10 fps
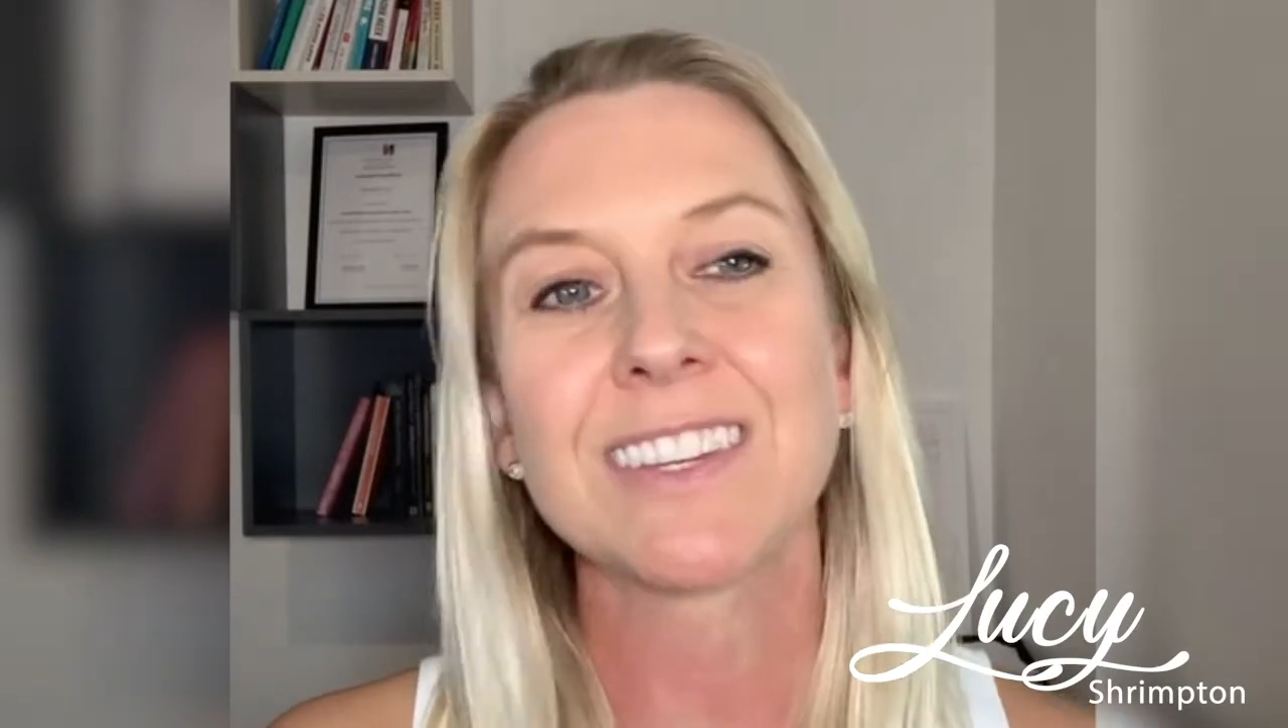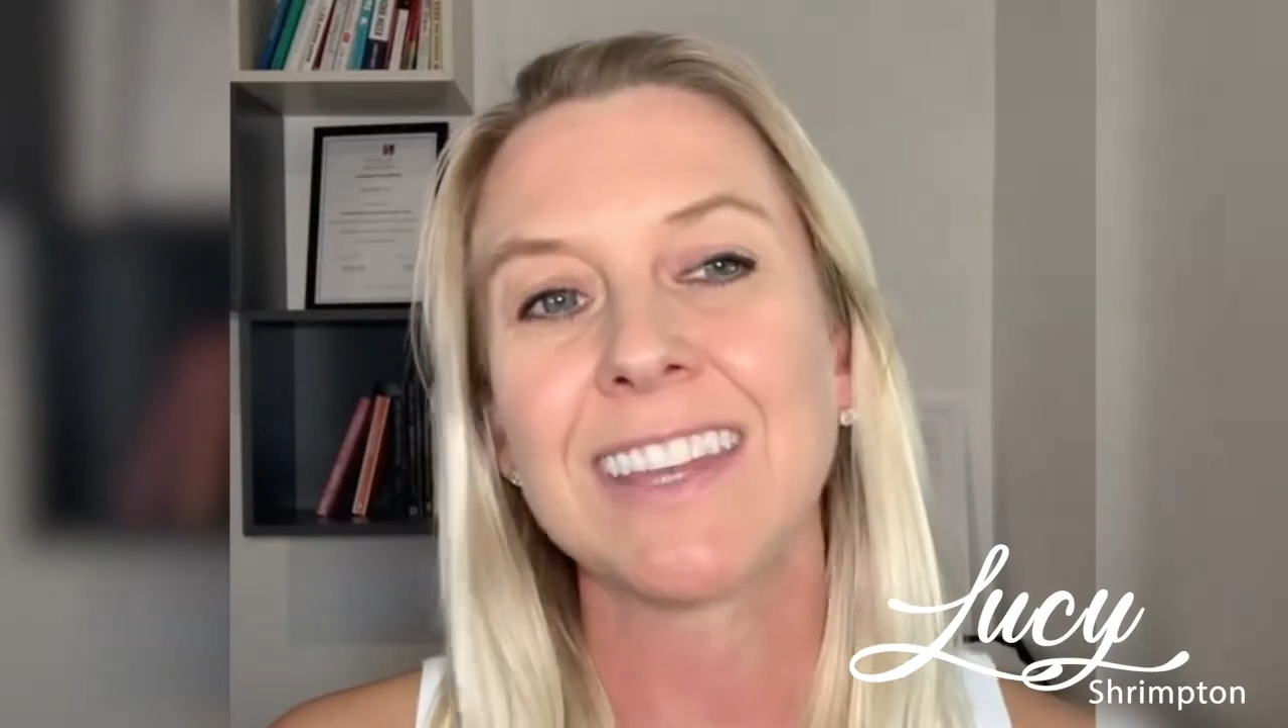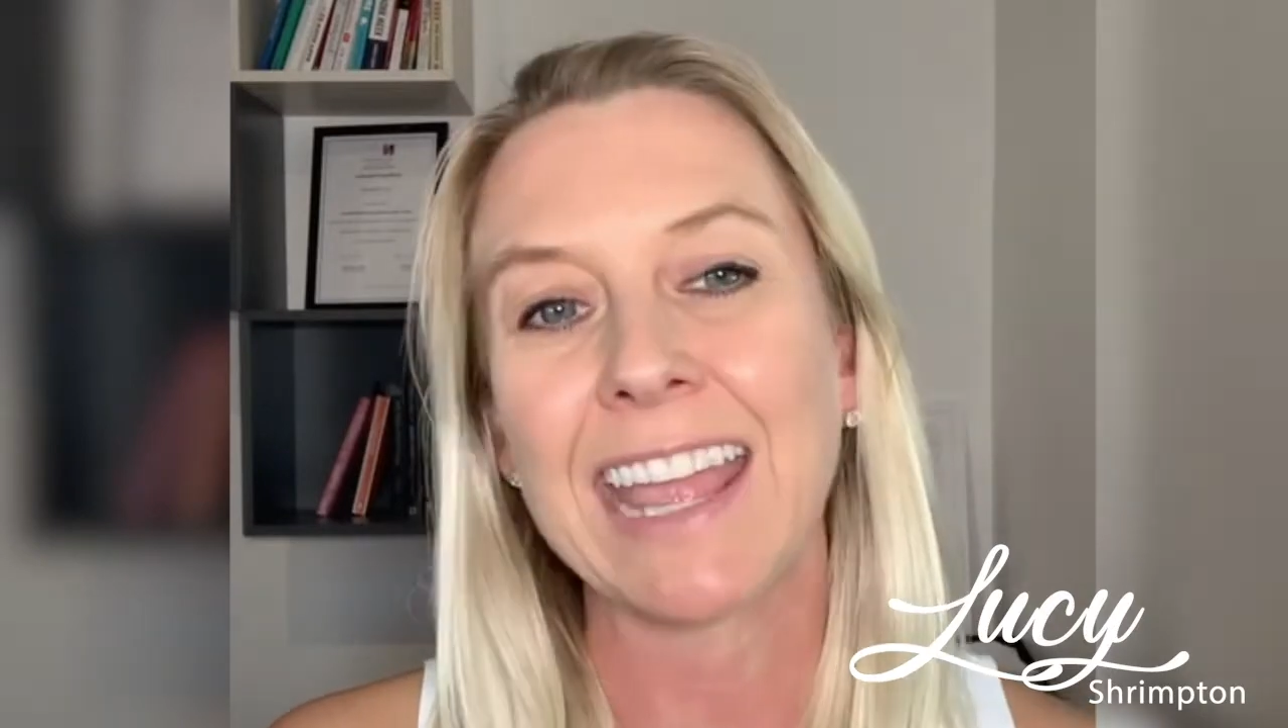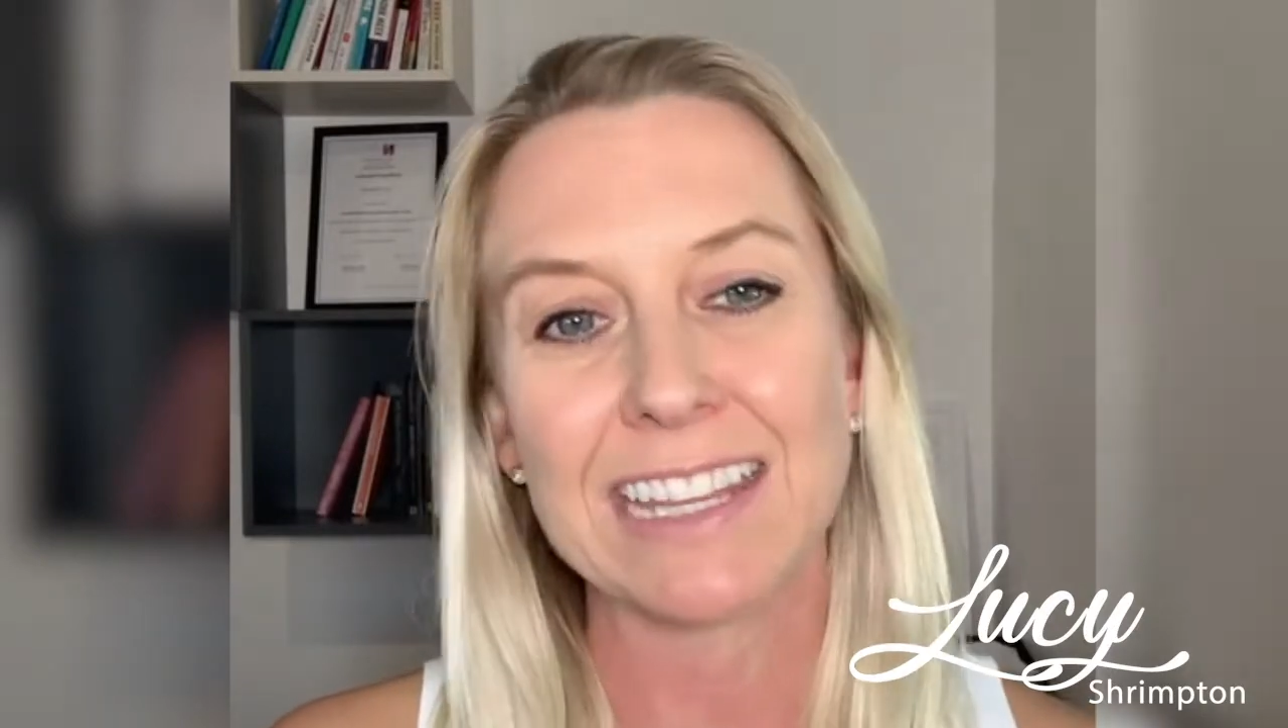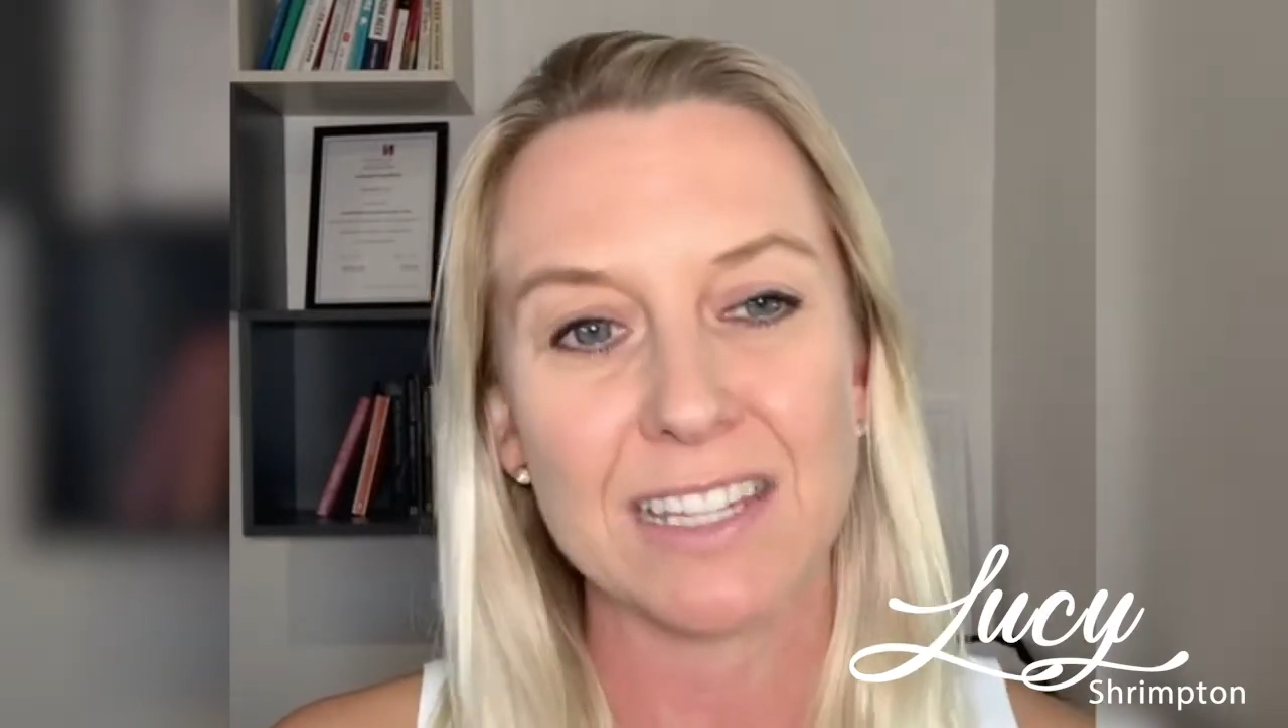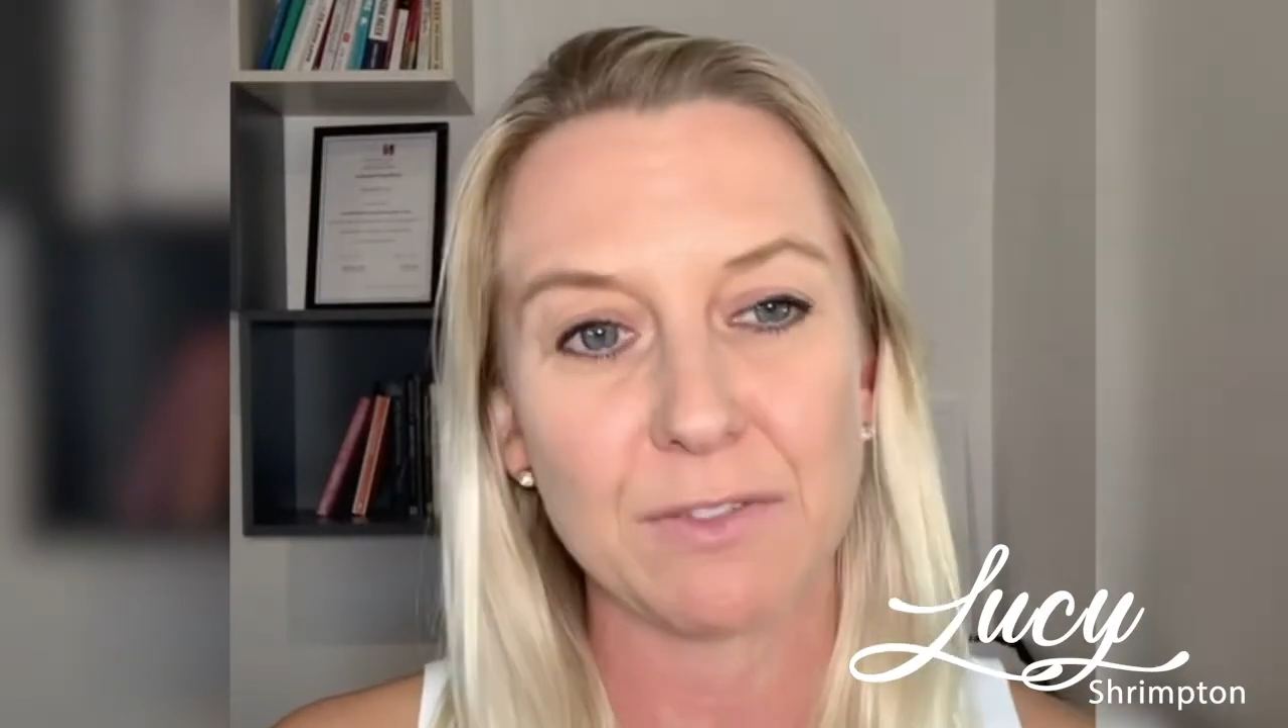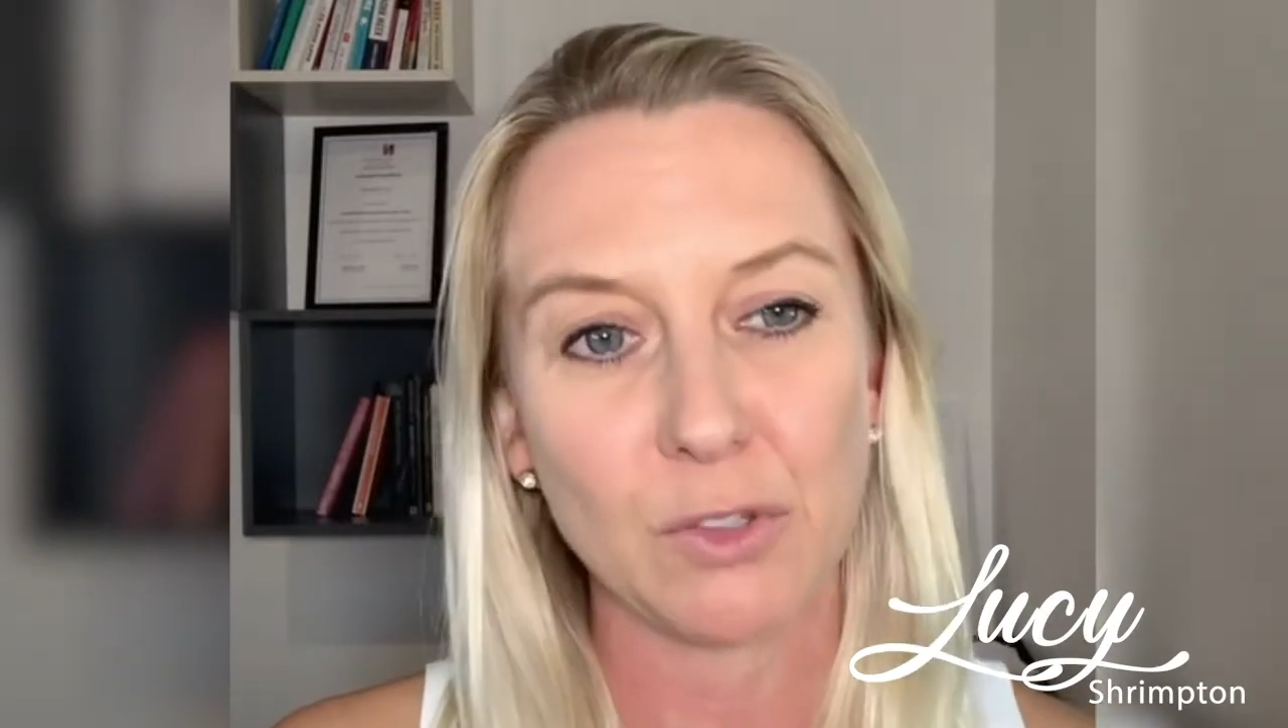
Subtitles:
negative